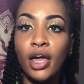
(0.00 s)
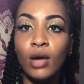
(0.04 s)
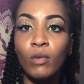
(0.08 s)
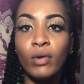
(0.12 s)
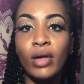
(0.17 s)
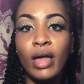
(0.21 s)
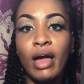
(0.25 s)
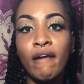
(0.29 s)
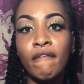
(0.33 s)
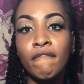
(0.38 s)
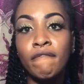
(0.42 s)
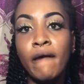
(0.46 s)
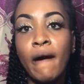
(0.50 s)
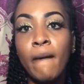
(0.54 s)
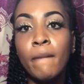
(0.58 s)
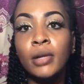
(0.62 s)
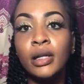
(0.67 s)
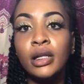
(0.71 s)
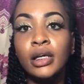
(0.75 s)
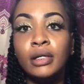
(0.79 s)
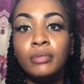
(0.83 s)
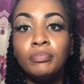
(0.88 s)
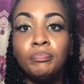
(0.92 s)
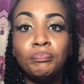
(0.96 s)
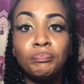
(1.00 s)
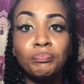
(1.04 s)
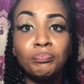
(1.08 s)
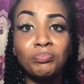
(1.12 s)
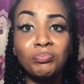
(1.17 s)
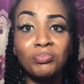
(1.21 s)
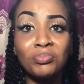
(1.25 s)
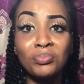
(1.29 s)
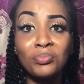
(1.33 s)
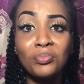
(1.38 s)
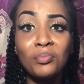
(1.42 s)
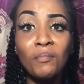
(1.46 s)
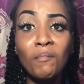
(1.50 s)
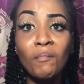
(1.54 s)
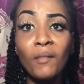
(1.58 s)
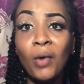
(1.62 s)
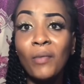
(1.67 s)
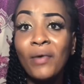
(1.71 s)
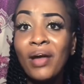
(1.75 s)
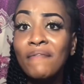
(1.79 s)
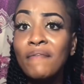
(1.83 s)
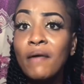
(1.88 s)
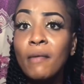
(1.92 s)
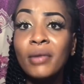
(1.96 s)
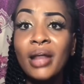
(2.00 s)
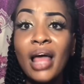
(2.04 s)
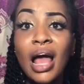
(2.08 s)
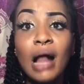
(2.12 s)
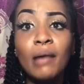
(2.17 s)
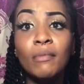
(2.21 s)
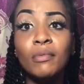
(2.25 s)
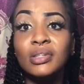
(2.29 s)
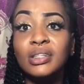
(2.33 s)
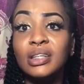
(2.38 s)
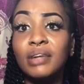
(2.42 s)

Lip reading: We have family almost